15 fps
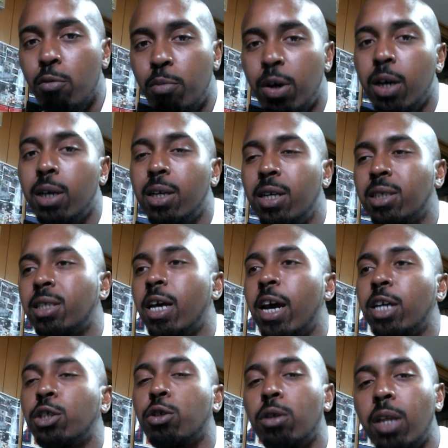But it's an
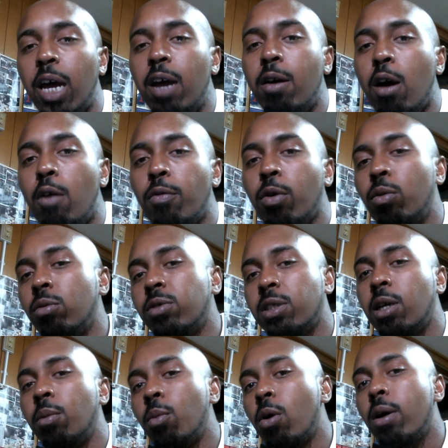extra layover
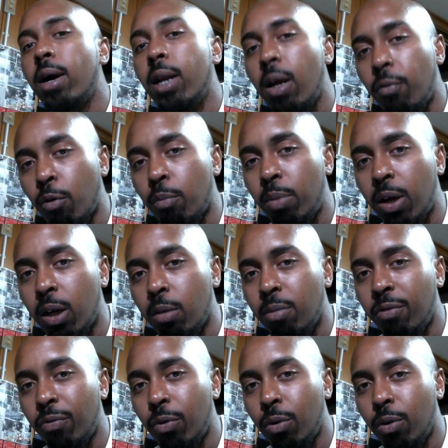somewhere I never been
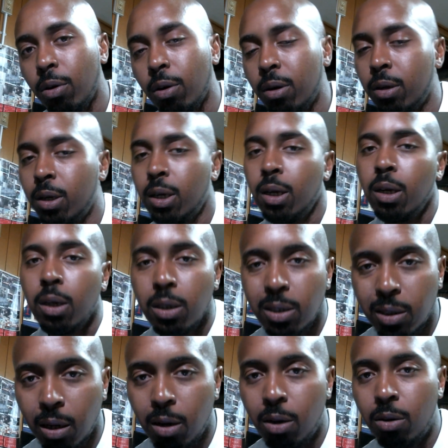before,
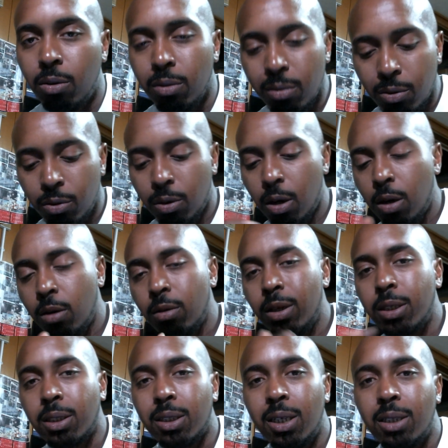so you know
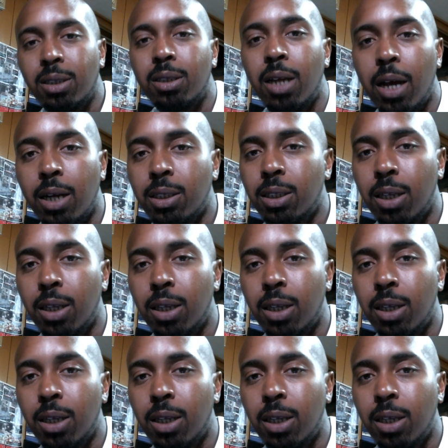it's nice.